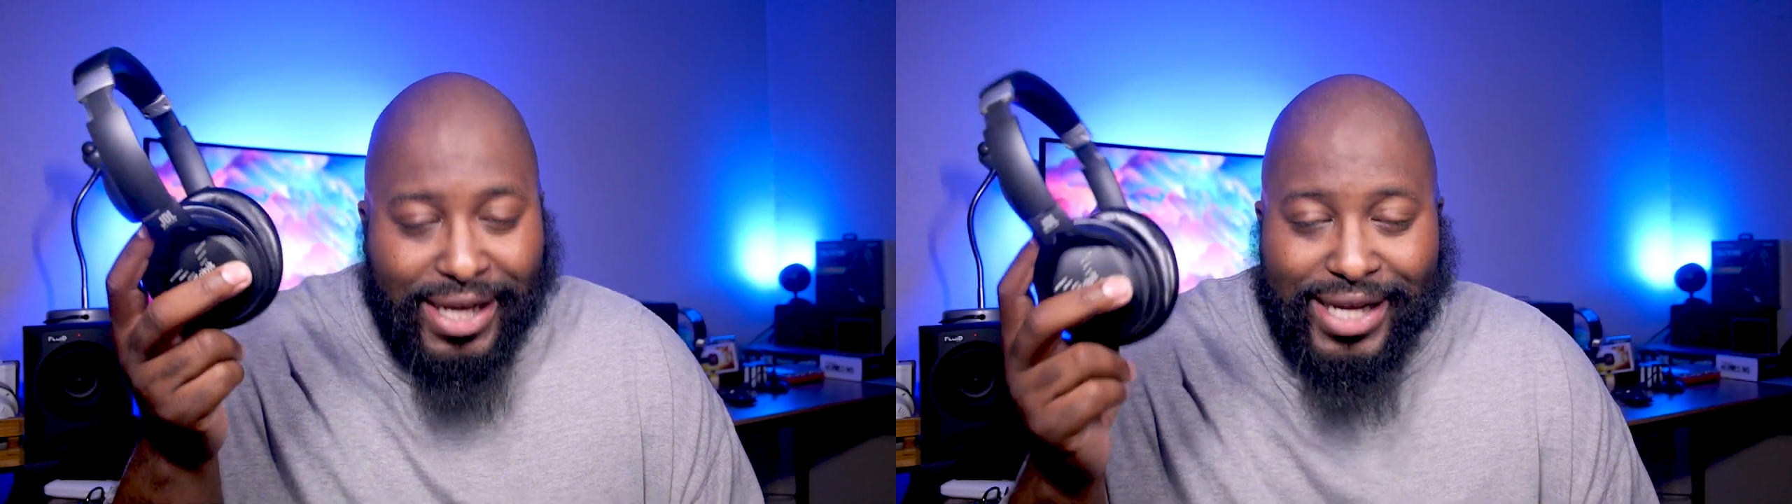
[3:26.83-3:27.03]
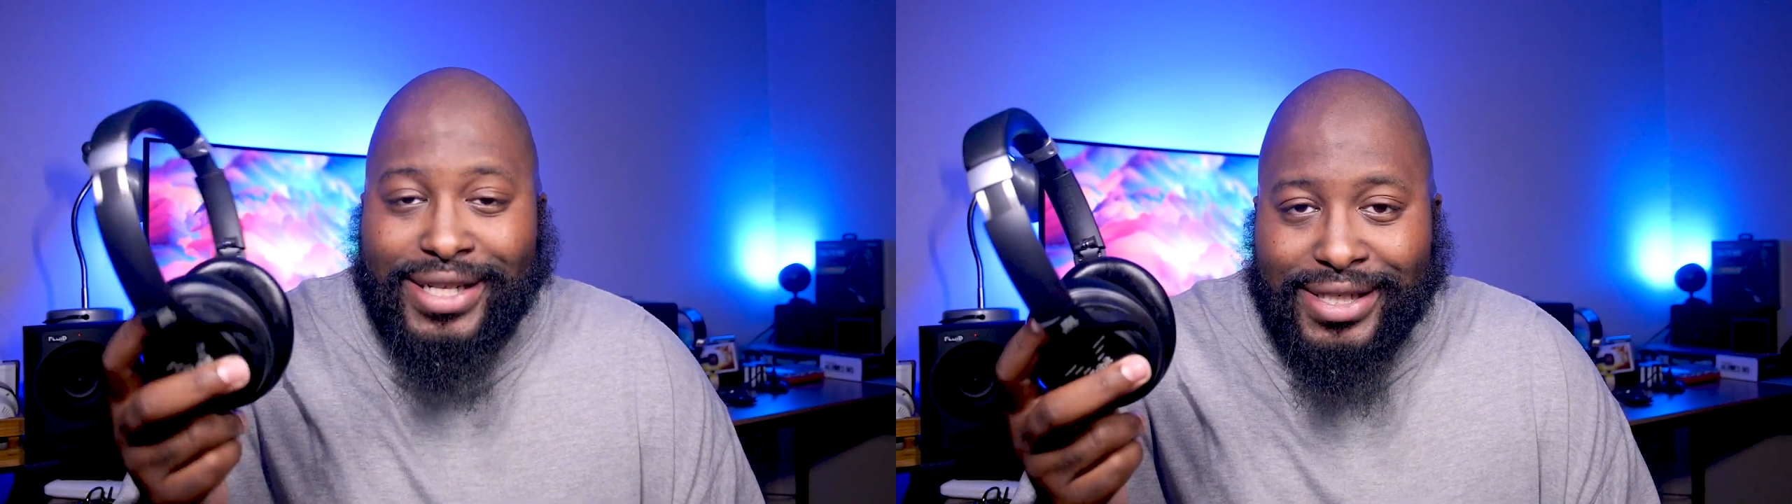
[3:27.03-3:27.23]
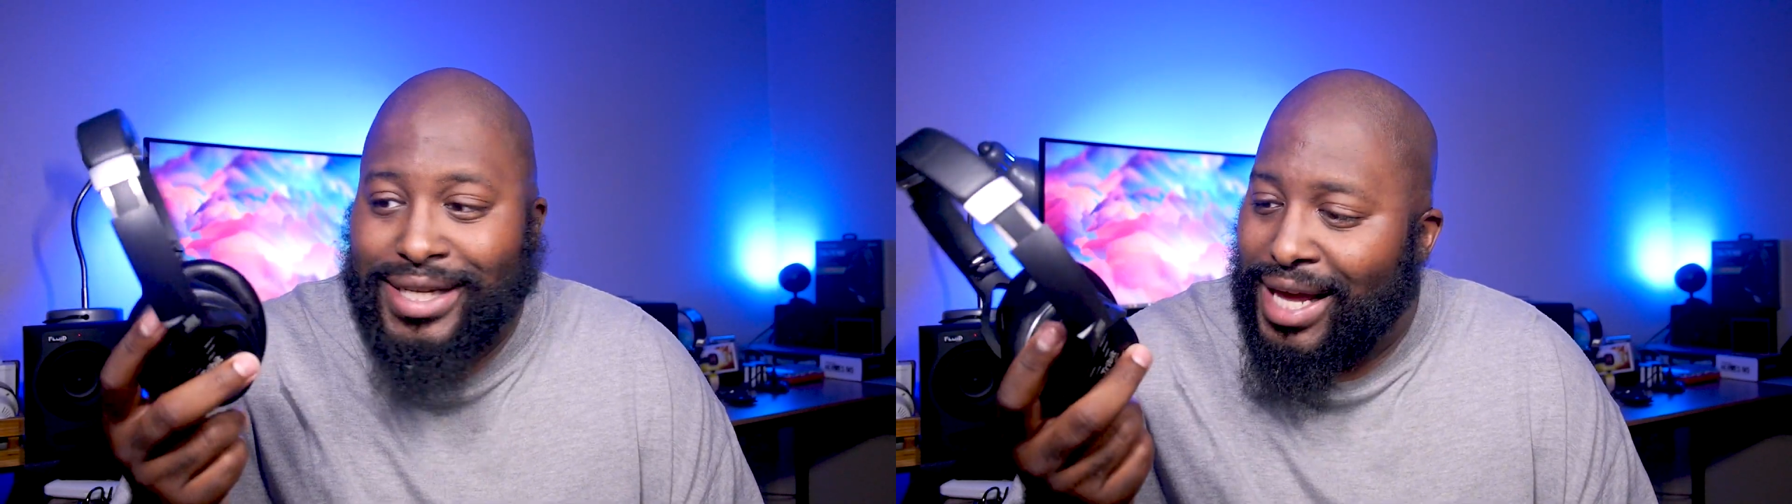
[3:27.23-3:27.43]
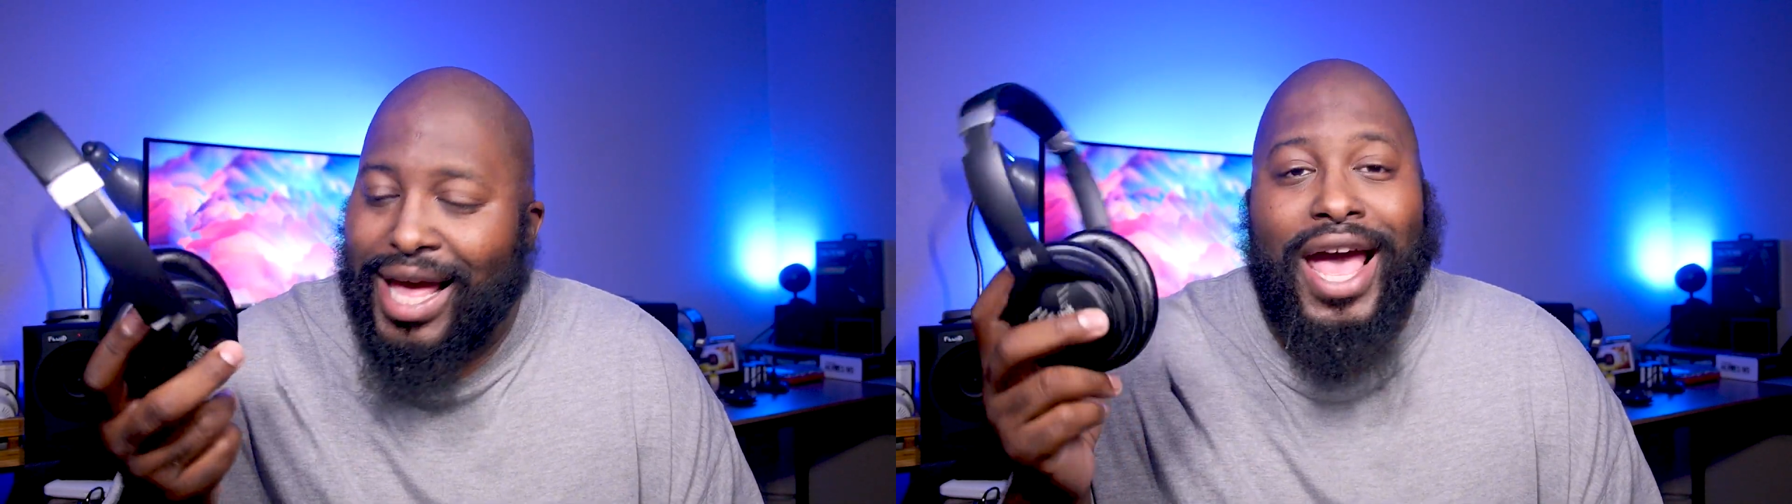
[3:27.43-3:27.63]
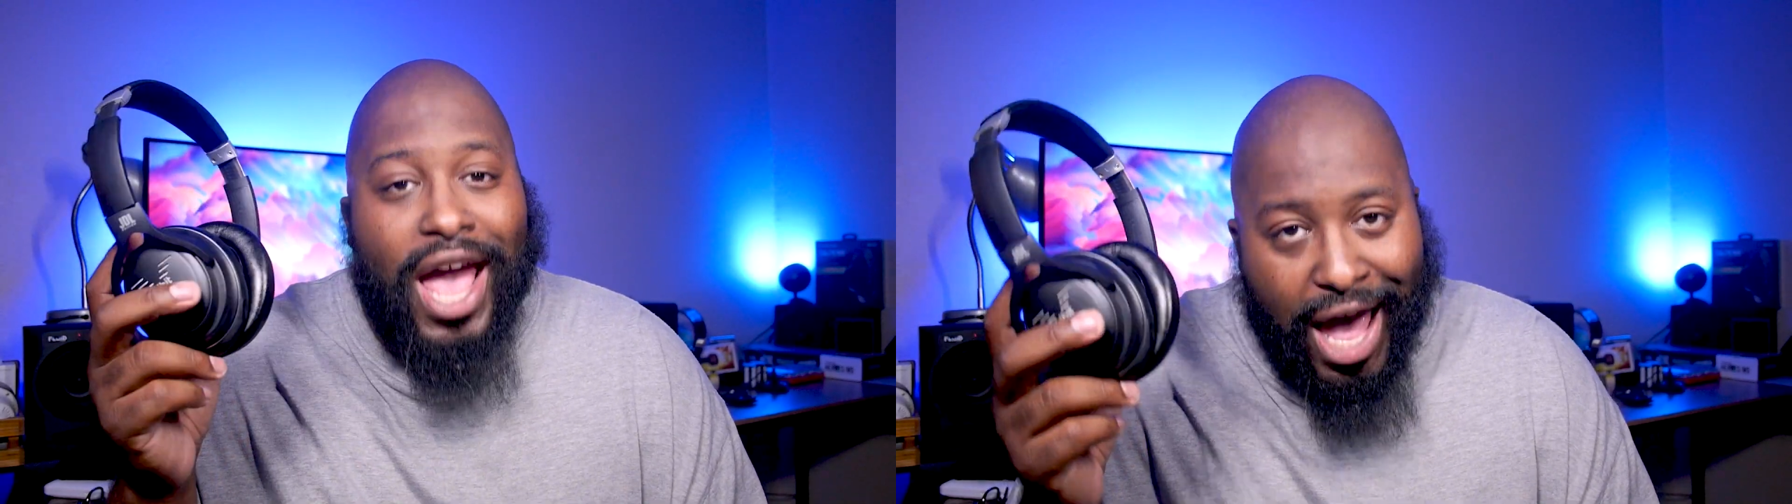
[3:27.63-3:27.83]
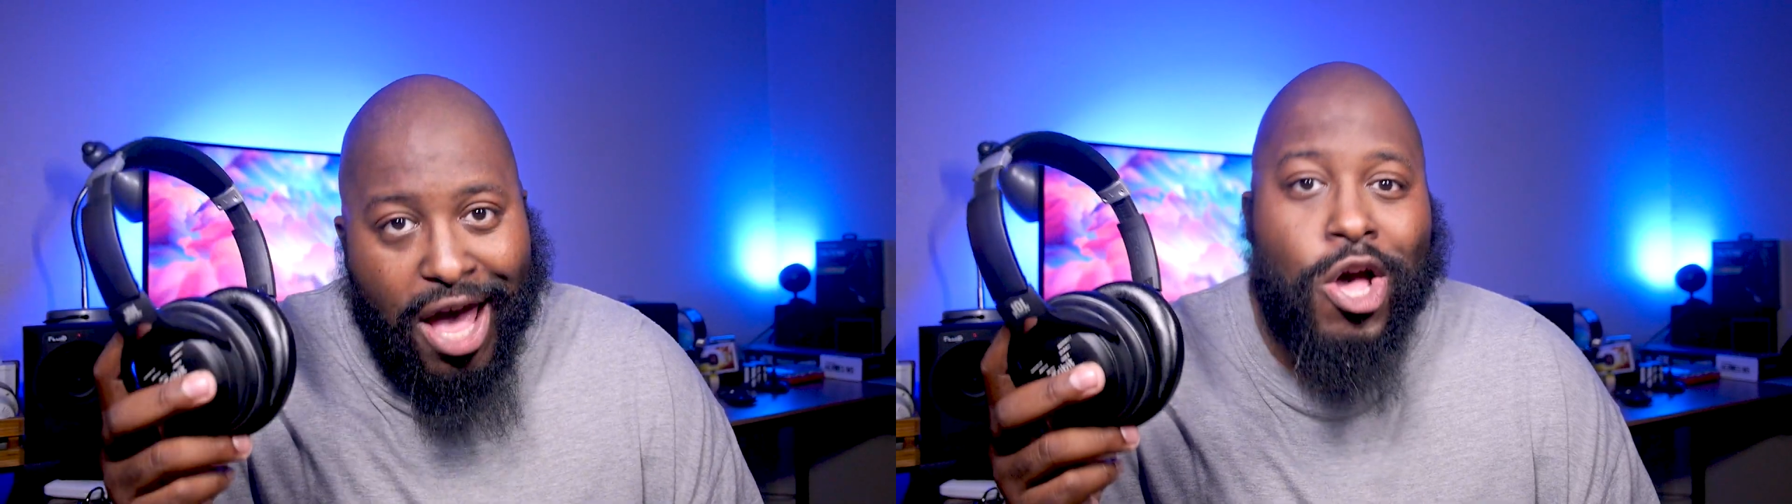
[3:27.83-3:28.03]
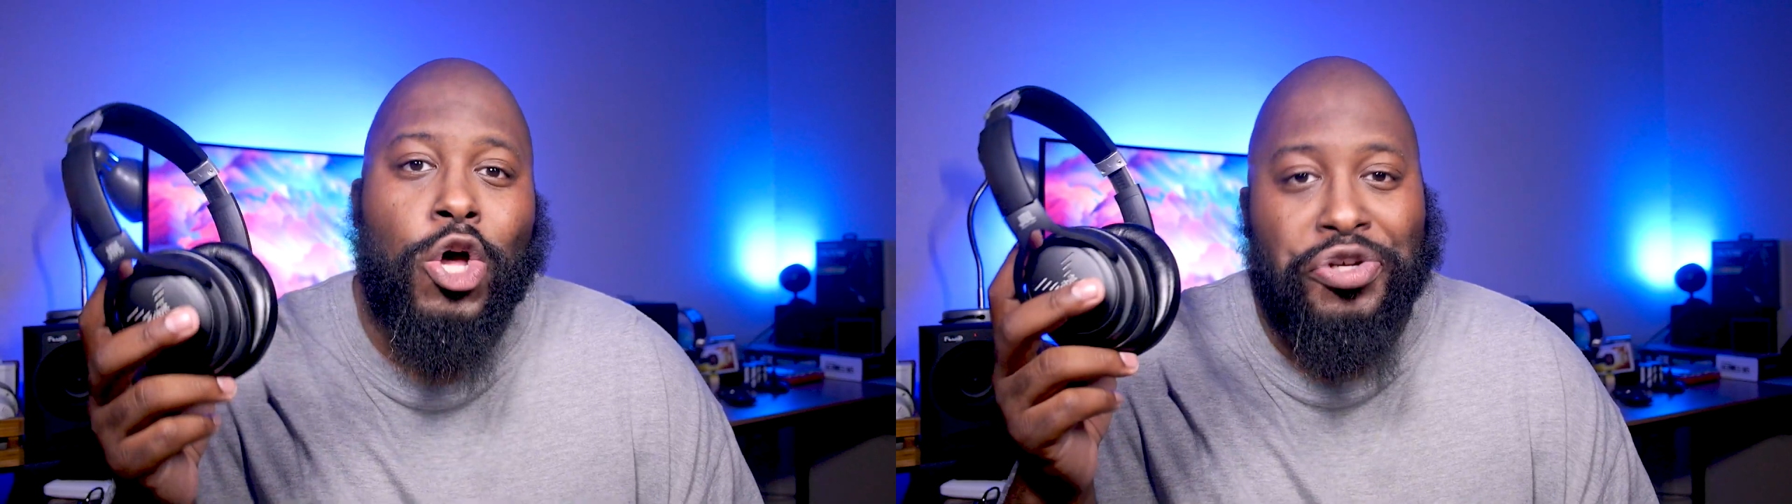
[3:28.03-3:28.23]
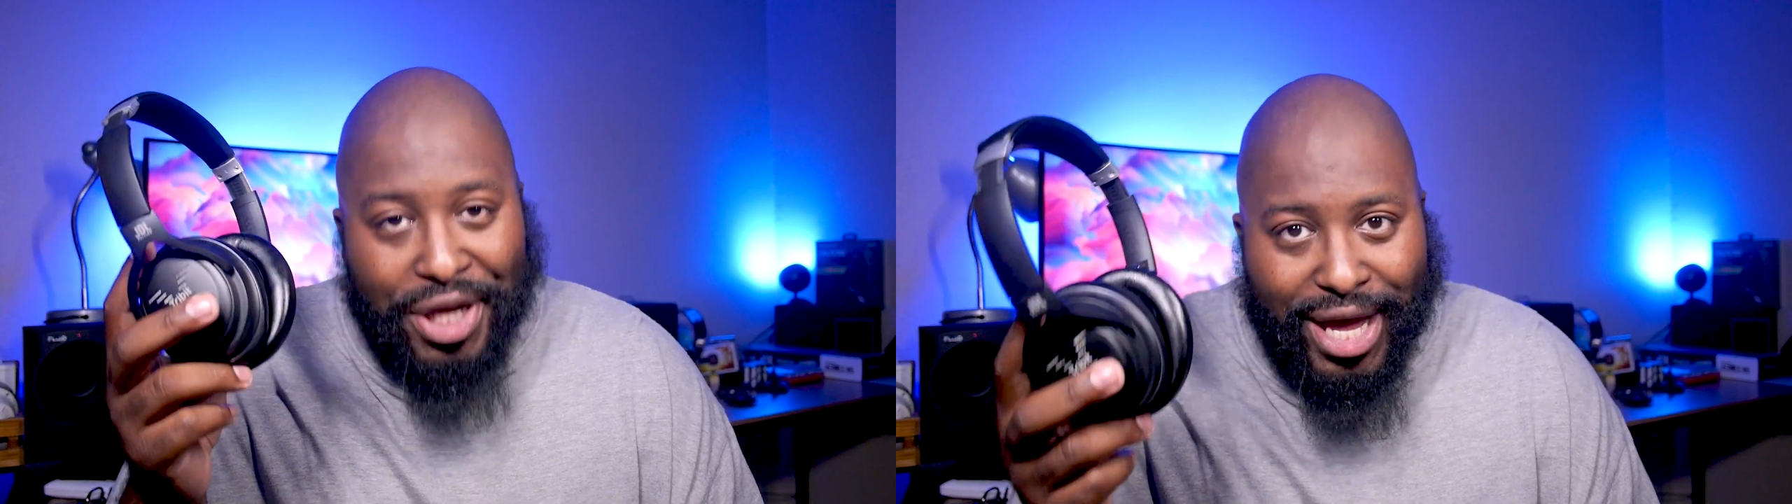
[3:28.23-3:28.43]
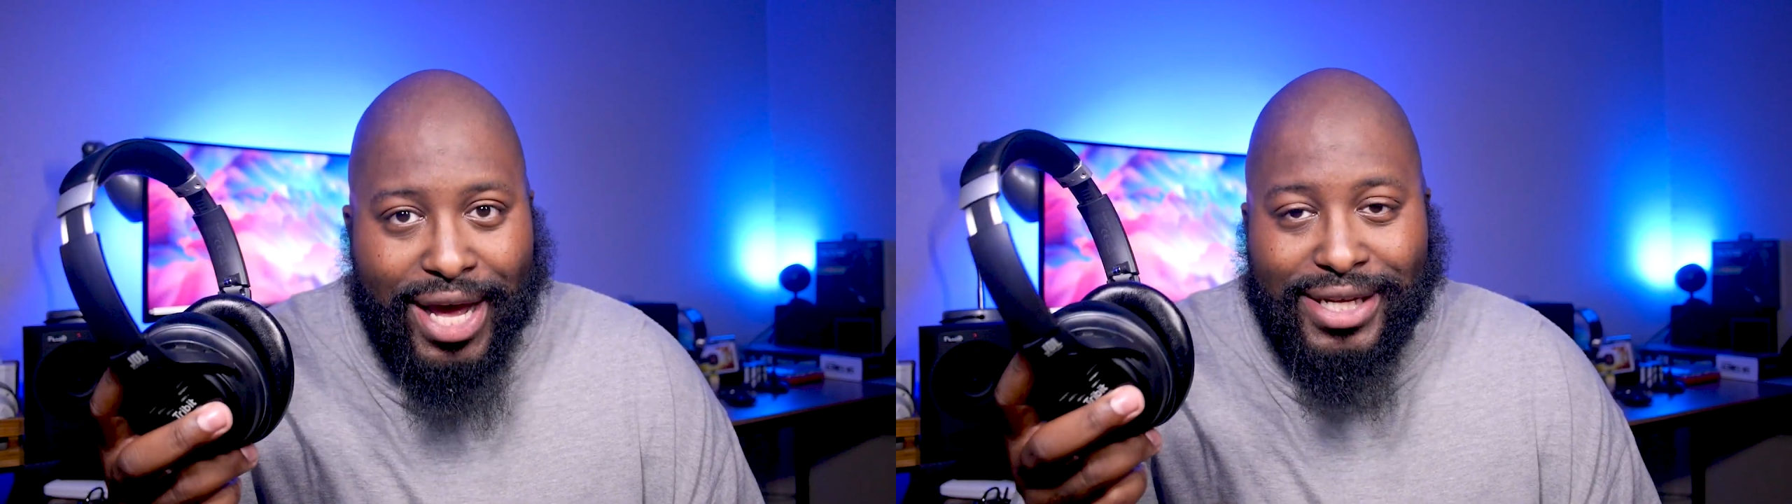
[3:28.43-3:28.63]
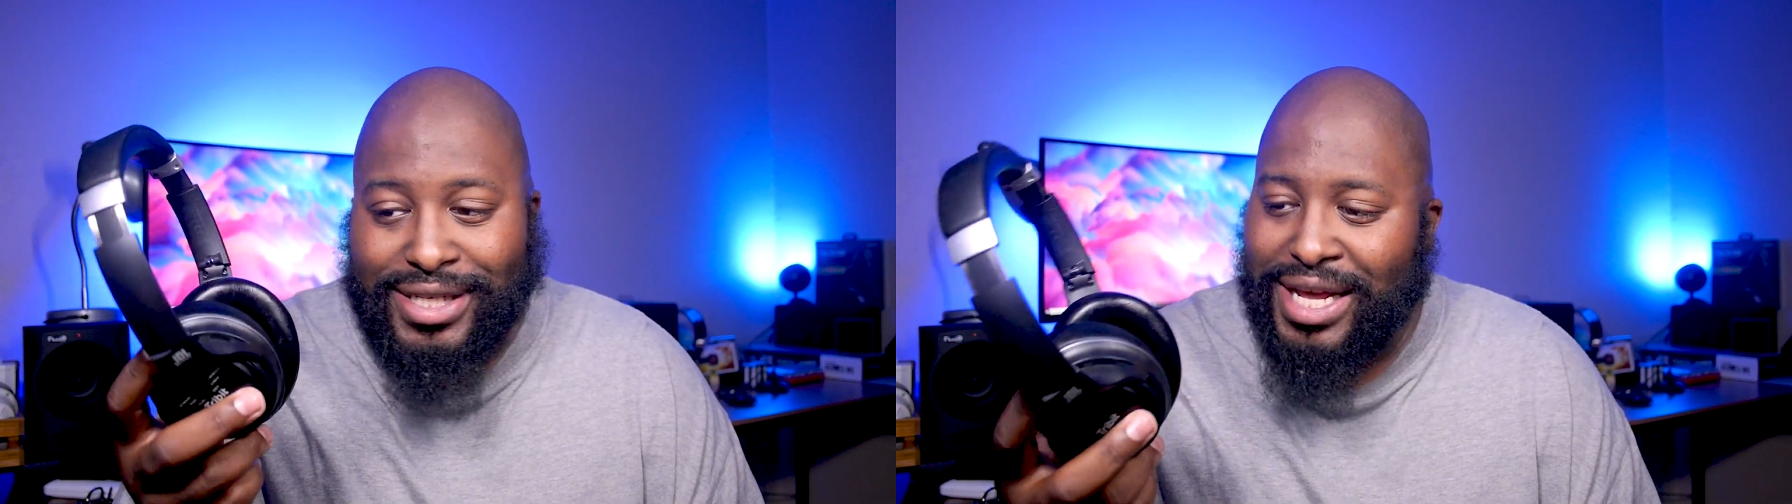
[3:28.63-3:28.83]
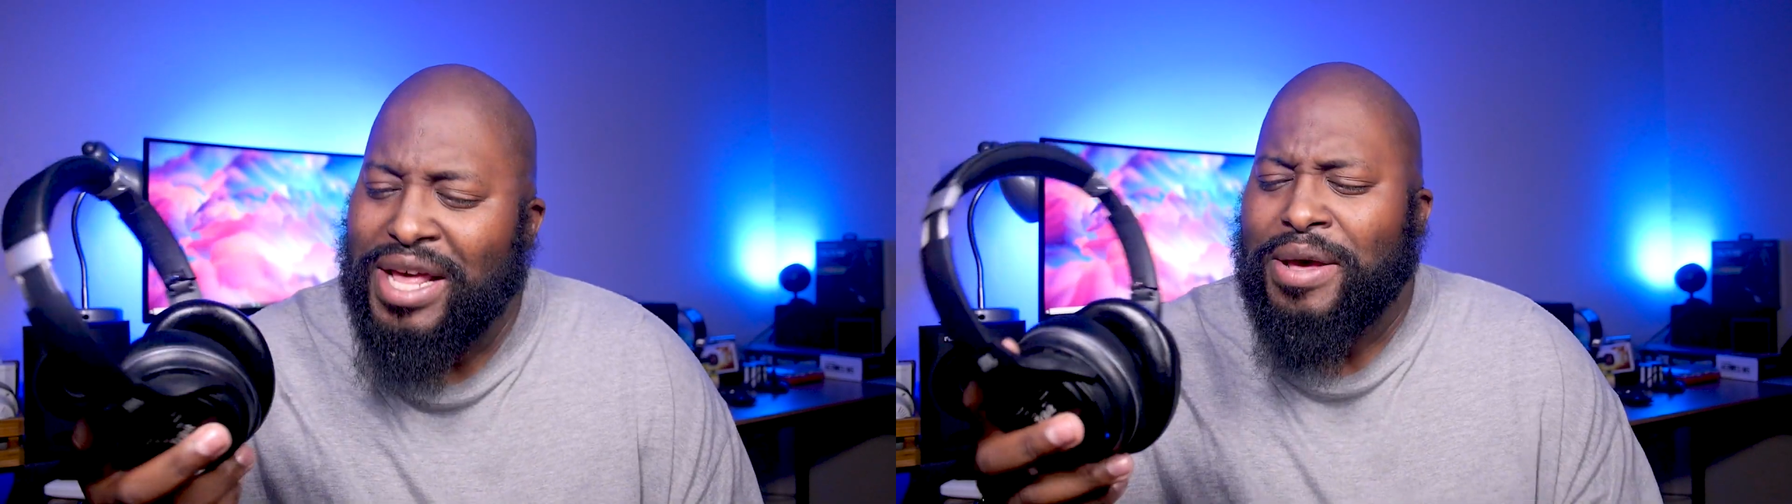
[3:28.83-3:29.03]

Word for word: is hell yes.